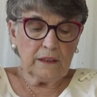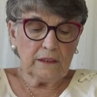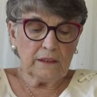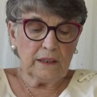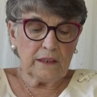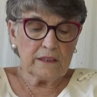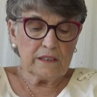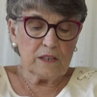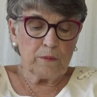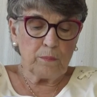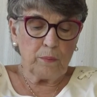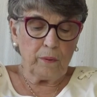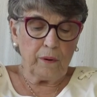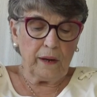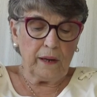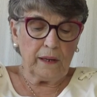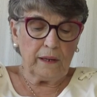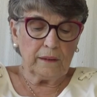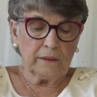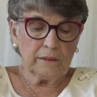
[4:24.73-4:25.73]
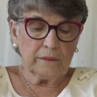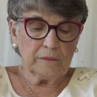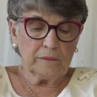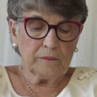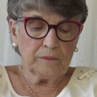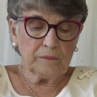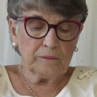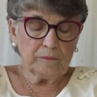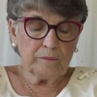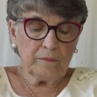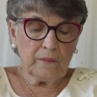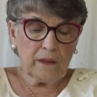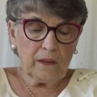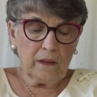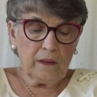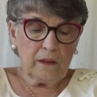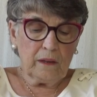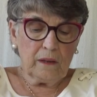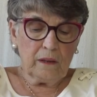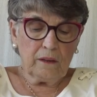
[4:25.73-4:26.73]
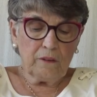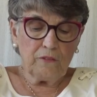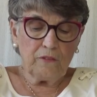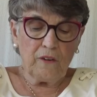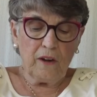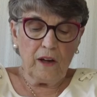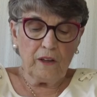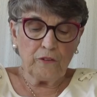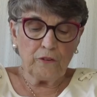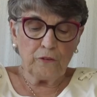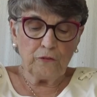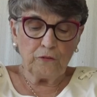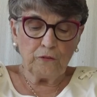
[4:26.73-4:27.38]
Let us pray. Father,